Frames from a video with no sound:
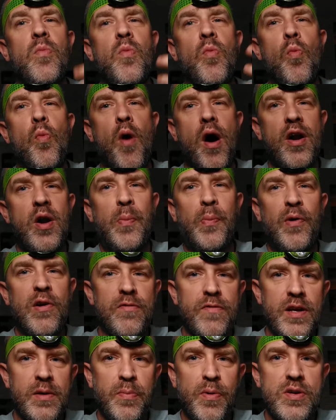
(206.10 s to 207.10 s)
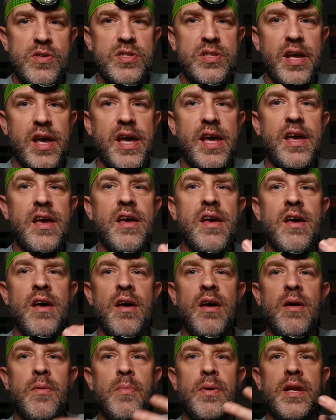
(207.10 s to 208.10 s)
waterproofing per se,
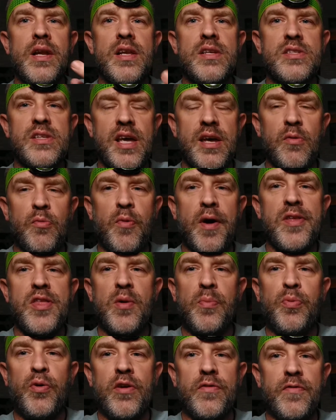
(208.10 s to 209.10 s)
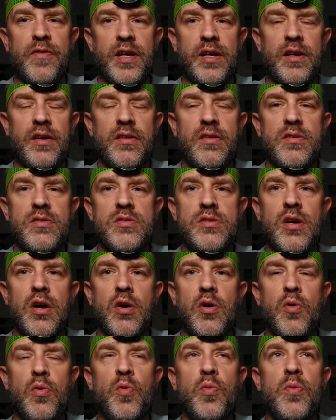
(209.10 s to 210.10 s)
but it is a weatherproofing.
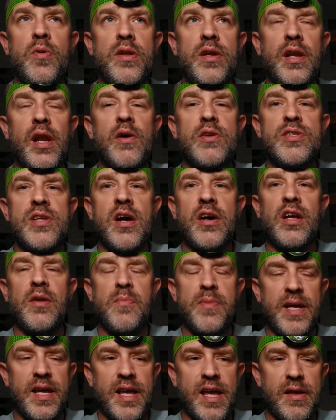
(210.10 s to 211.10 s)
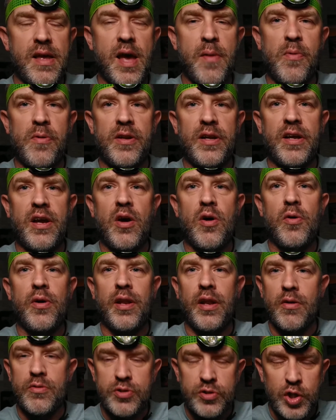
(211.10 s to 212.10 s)
So, it's not going to be able to
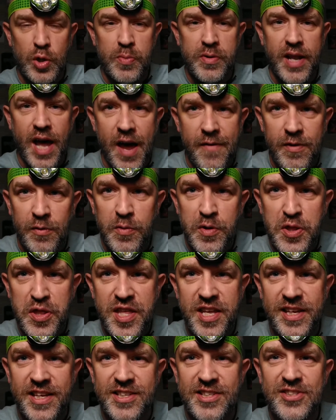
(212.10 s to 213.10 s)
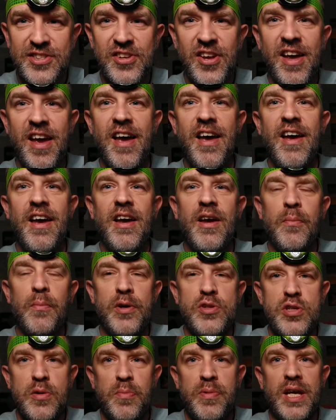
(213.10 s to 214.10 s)
go, scuba diving with this,
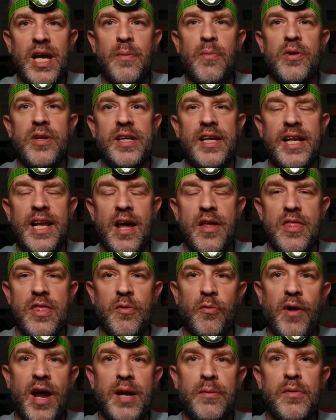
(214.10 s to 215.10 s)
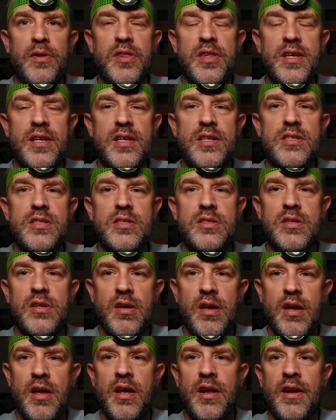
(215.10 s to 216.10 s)
but you'd be able to get out in the rain with this,
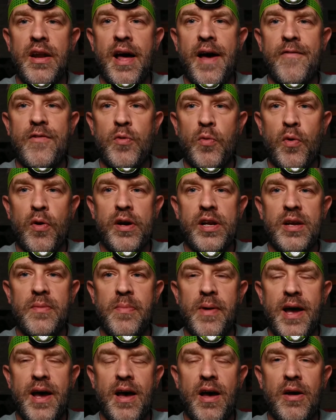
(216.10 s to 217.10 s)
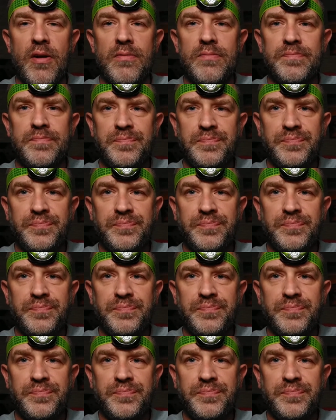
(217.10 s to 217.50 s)
not have to worry about,